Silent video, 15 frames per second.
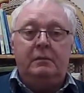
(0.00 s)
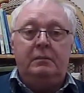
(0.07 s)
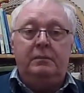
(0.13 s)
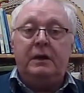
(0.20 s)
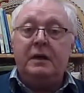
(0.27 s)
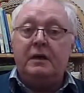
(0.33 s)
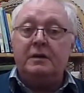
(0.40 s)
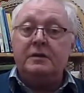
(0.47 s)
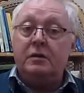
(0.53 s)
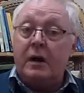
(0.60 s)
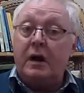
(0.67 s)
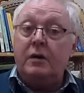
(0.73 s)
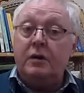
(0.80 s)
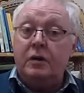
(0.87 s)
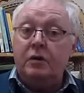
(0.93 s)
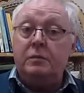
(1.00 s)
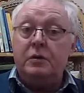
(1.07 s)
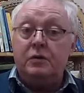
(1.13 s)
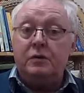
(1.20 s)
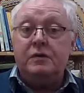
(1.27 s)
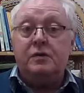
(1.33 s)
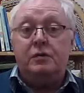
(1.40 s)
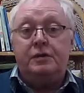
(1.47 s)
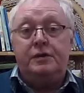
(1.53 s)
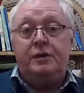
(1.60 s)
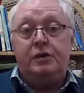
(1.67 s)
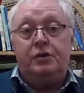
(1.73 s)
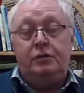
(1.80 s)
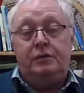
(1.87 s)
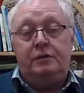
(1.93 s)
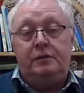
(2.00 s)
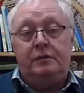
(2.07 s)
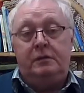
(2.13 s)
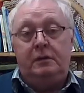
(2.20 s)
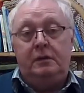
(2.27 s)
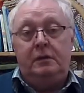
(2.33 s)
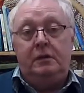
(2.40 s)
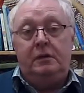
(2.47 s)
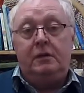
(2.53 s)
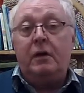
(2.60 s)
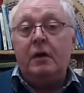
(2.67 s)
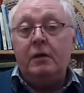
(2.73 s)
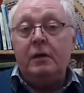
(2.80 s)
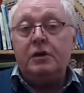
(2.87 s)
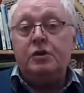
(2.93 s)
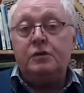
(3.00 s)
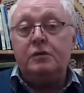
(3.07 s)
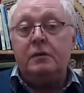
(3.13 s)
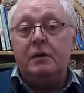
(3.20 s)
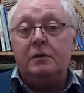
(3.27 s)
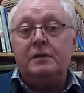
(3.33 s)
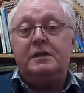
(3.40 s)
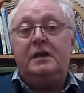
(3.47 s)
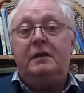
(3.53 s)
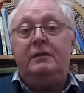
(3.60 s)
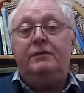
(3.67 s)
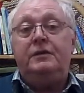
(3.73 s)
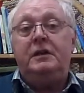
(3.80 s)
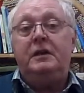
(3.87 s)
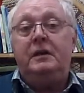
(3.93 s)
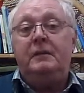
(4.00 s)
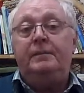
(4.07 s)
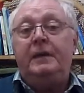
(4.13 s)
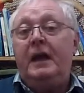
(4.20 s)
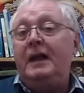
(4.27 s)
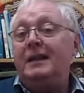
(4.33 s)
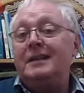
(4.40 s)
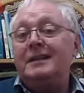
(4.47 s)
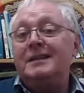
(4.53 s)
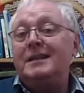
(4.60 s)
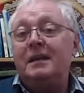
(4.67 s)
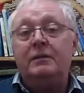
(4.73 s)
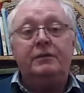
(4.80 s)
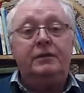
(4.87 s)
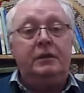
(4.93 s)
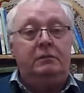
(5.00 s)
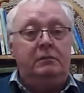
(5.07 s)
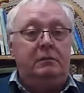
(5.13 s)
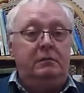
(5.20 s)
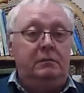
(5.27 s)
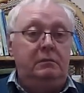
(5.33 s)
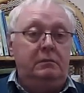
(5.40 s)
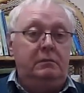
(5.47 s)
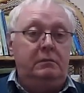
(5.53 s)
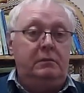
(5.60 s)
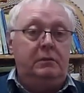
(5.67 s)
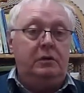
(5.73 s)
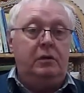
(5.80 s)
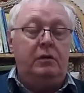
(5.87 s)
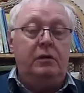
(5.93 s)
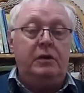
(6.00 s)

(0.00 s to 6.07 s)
Because there are human resource issues. There are issues around safety, health and safety. There are